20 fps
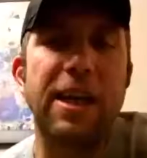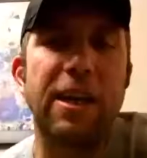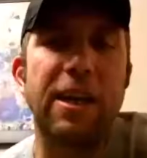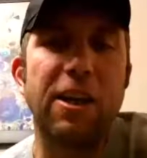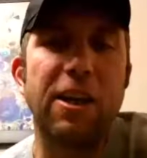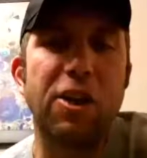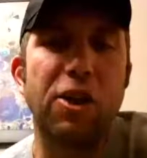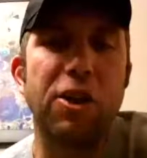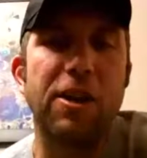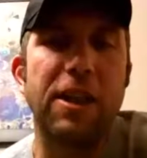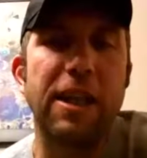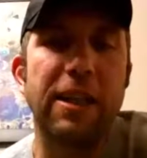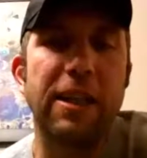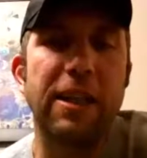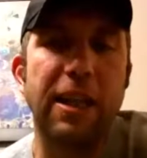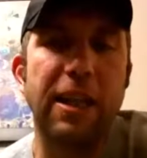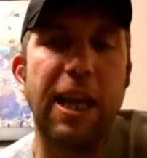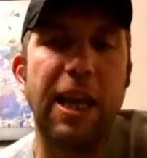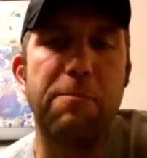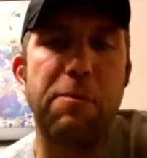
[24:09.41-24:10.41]
good thing to
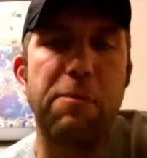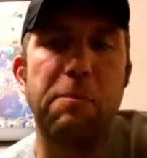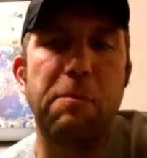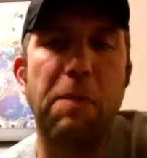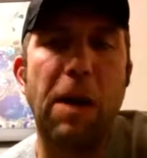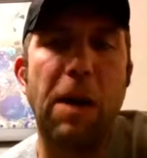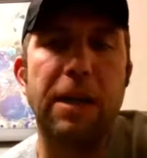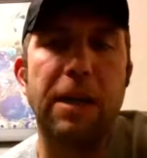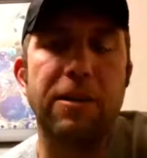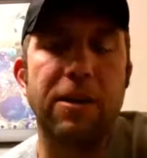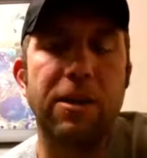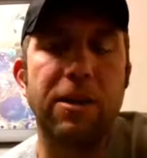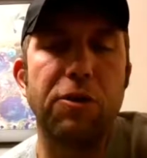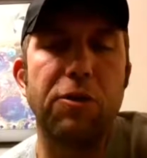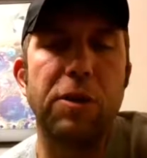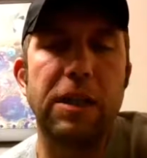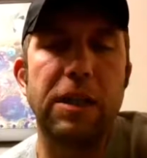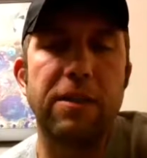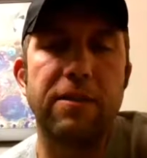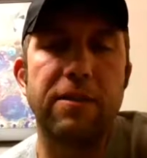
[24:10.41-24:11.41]
keep in mind too
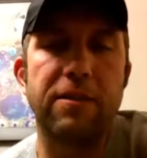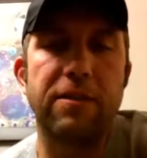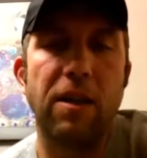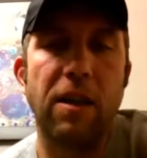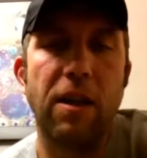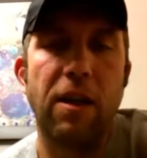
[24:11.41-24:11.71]
is,